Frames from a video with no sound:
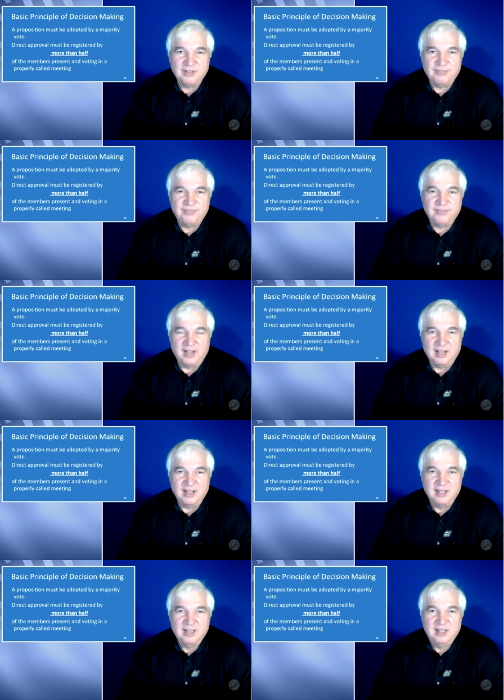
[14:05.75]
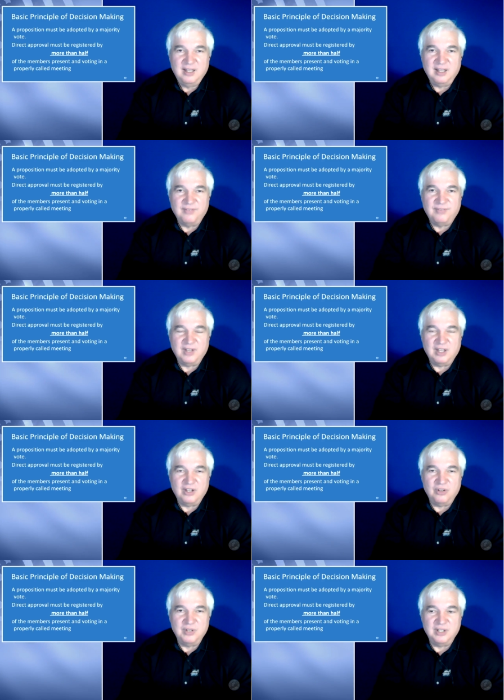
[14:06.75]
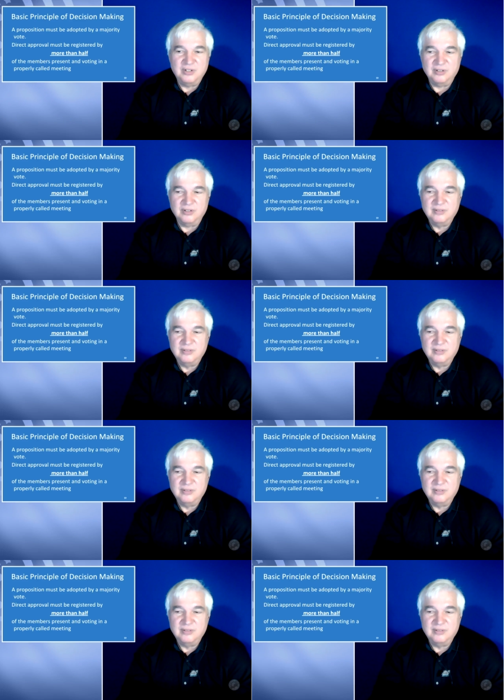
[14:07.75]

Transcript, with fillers: if uh, if you need to.